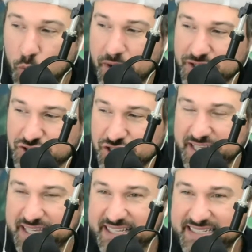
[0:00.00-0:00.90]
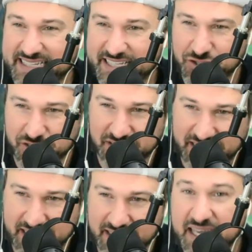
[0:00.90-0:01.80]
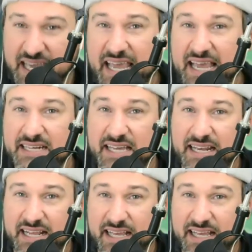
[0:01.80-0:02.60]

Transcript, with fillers: much digitally and, and,